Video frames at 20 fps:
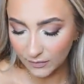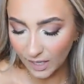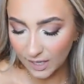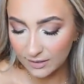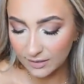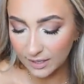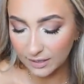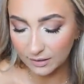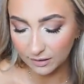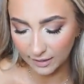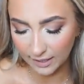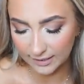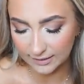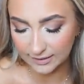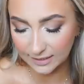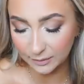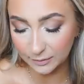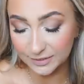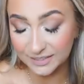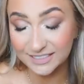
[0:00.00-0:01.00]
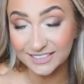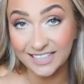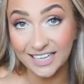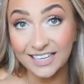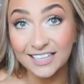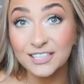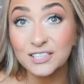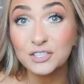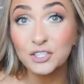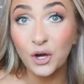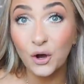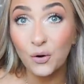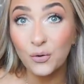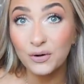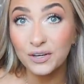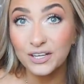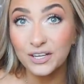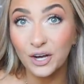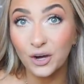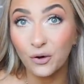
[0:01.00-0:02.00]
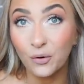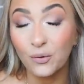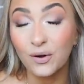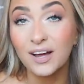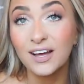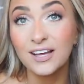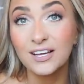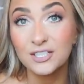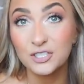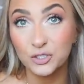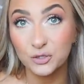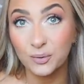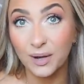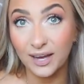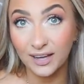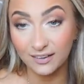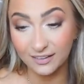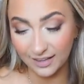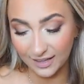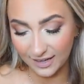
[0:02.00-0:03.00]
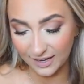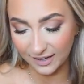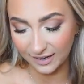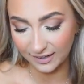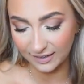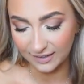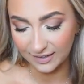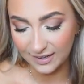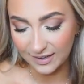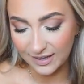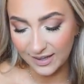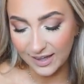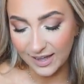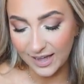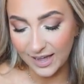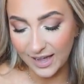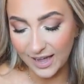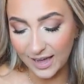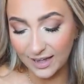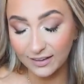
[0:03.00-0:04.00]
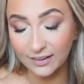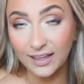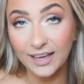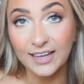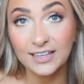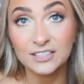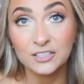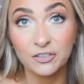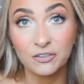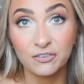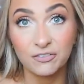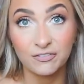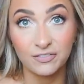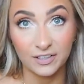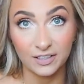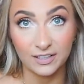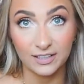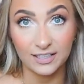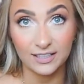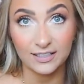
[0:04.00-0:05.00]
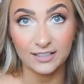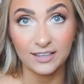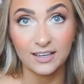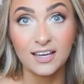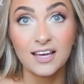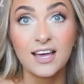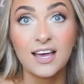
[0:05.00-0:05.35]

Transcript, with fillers: And then the last day was San Antonio to LA, LA to Philly.